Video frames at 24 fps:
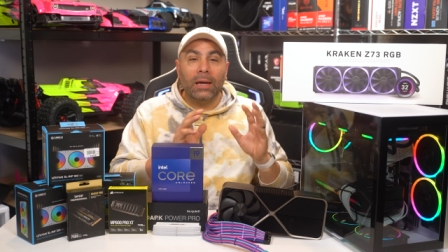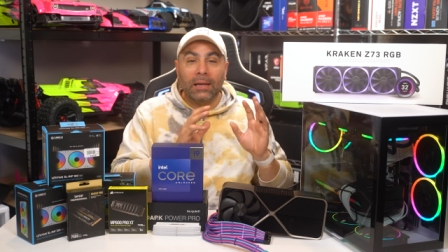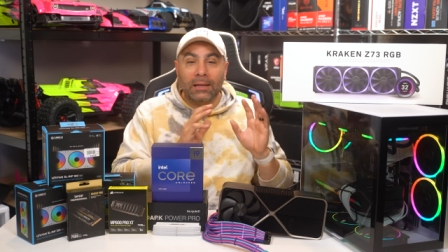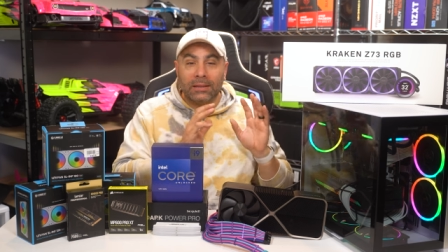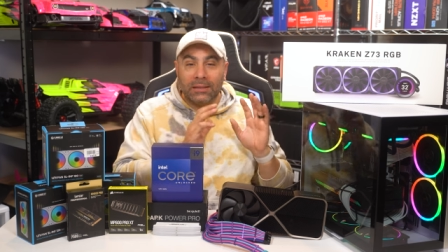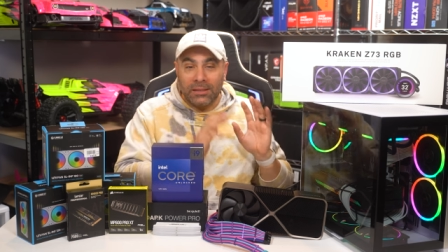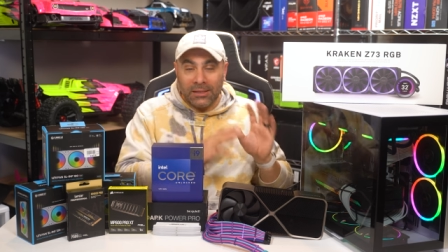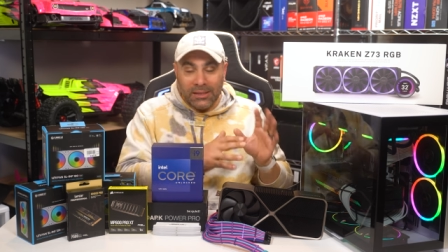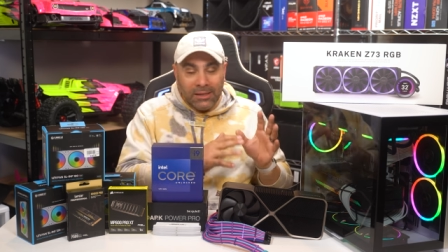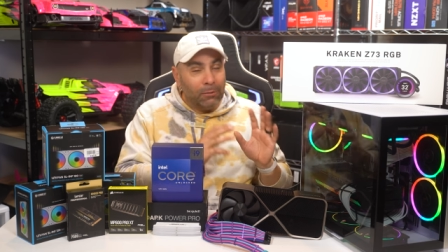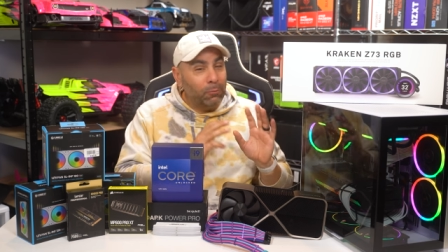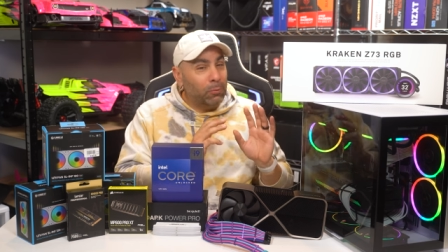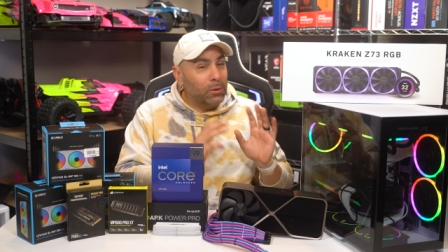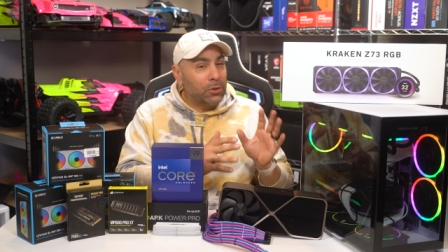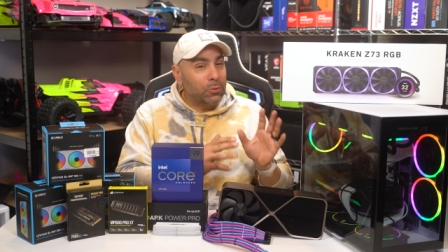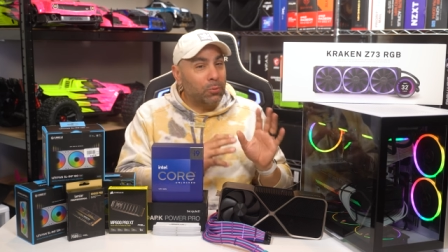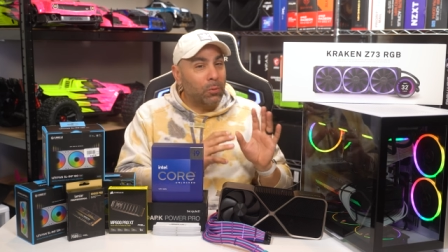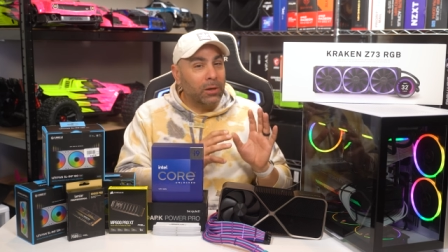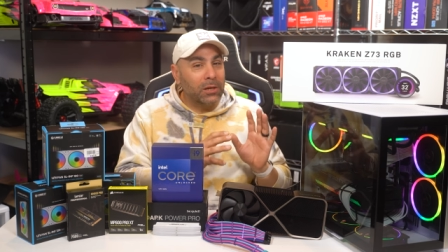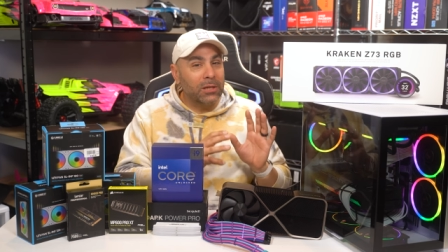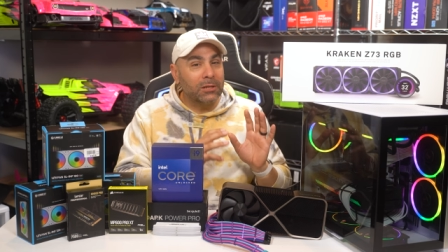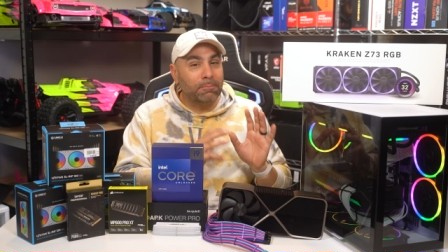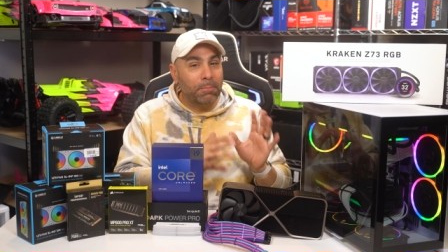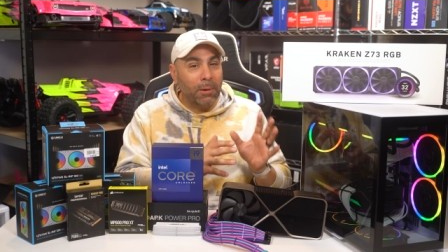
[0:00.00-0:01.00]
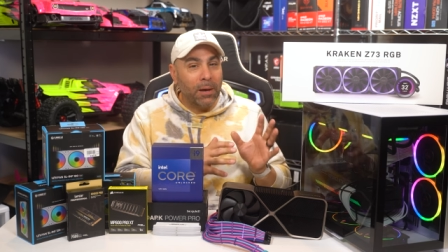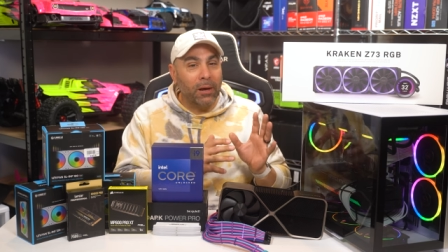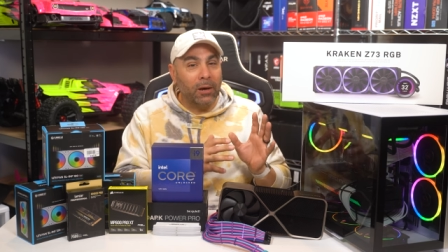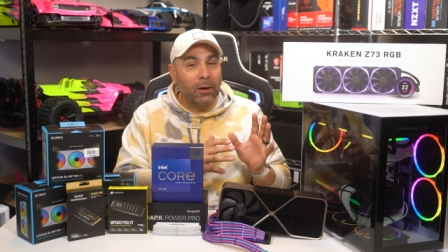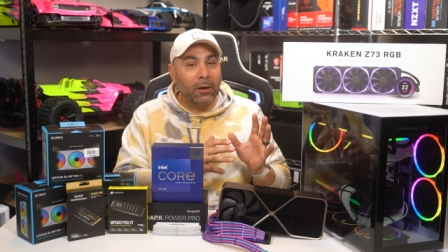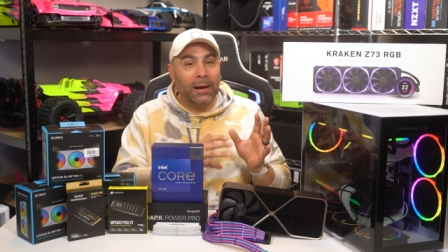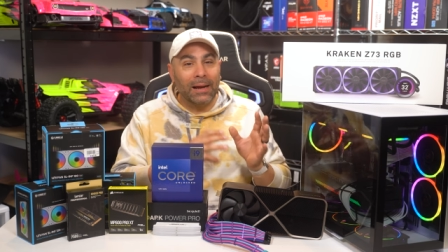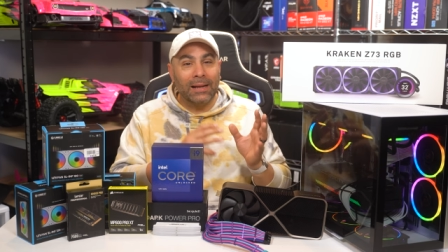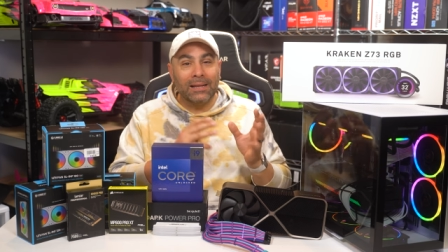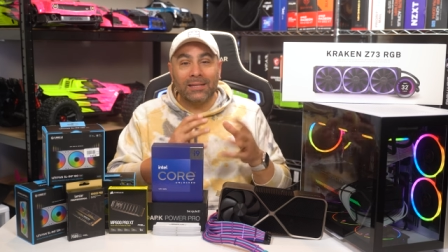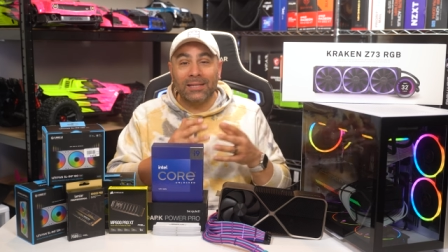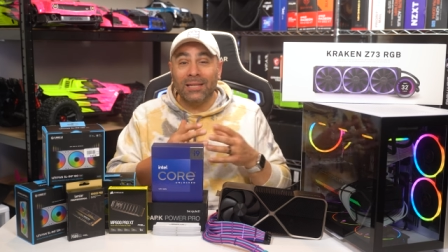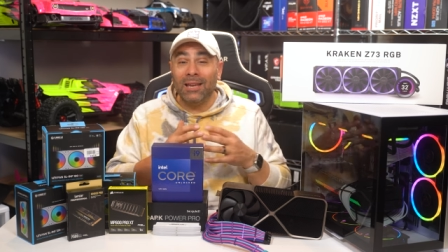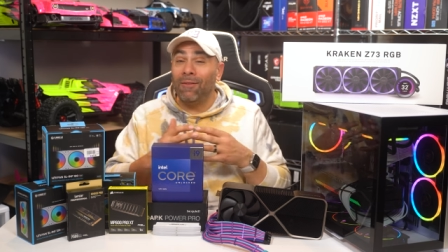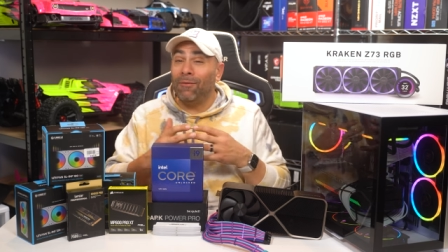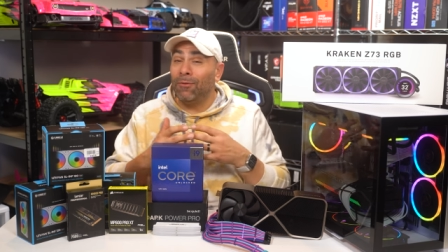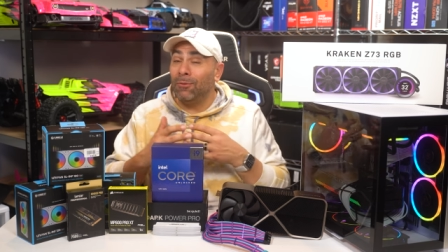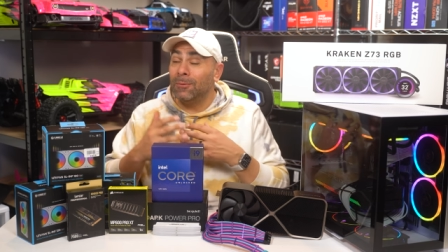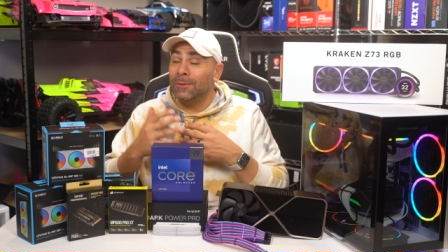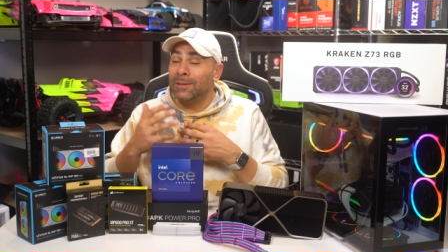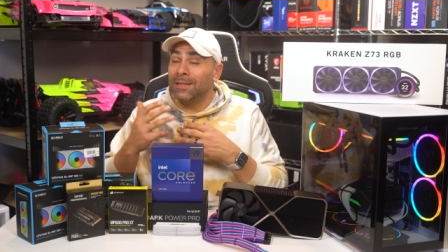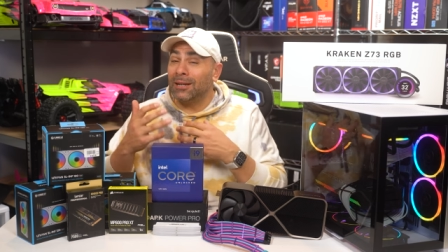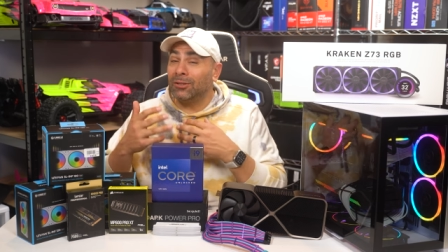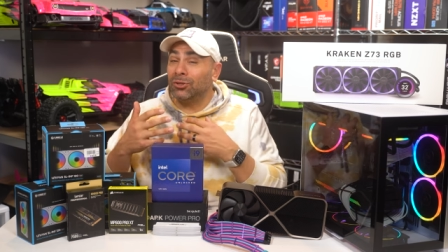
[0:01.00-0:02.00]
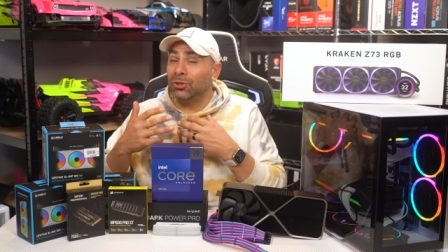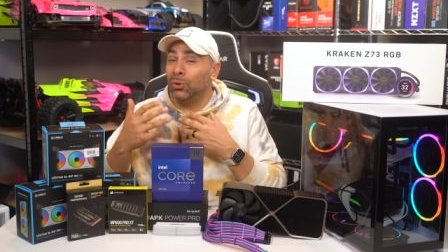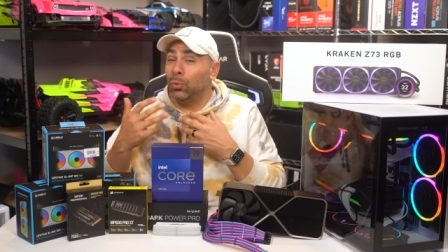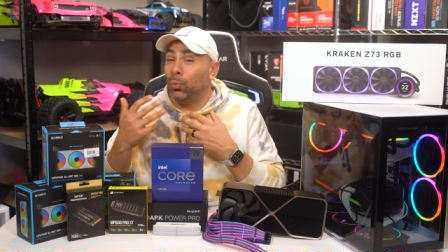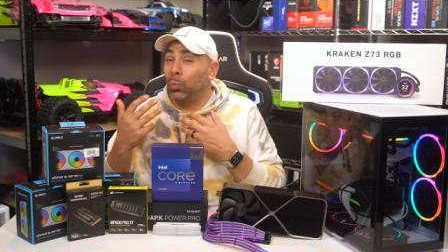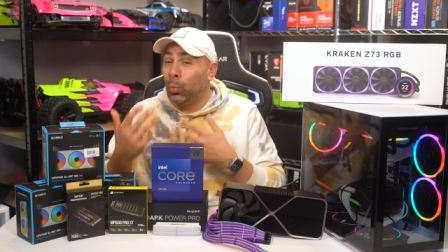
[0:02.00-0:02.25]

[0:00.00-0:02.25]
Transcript: see which one is better and see if it was actually